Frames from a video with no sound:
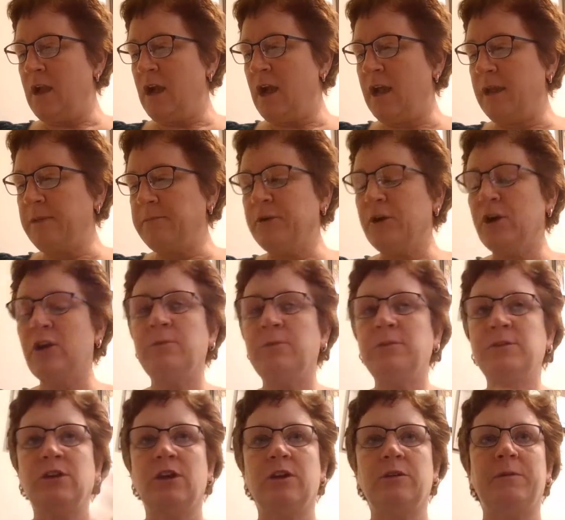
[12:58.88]
Hyper,
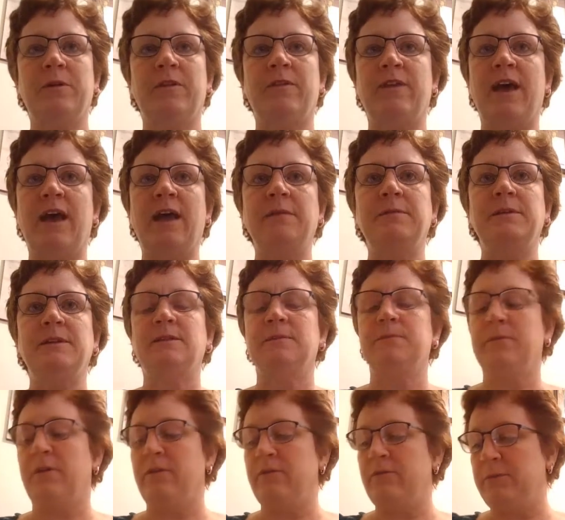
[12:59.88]
we talked about that. It means
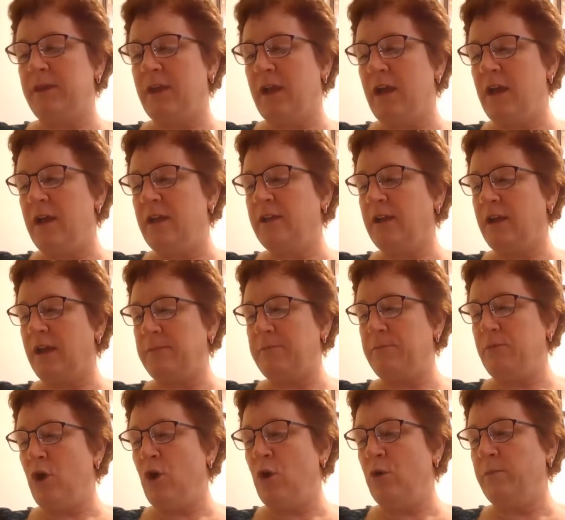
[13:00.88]
above and beyond.
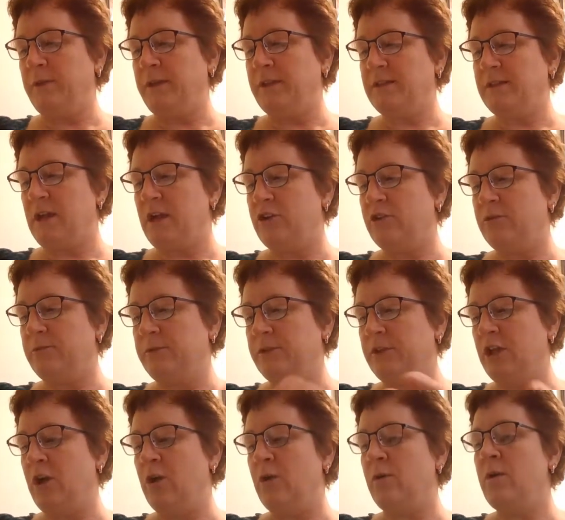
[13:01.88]
Hypo means under,
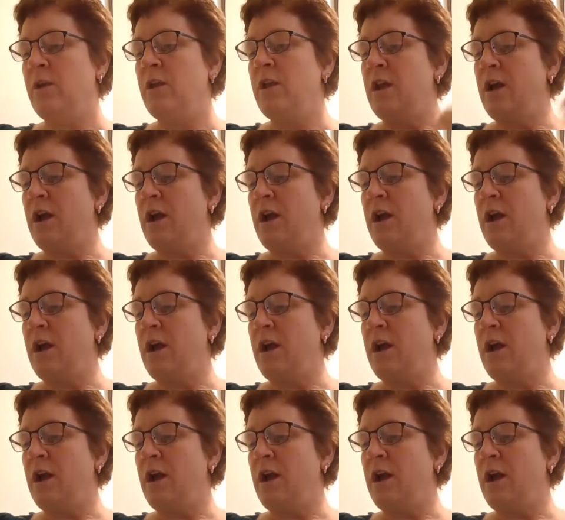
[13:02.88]
below.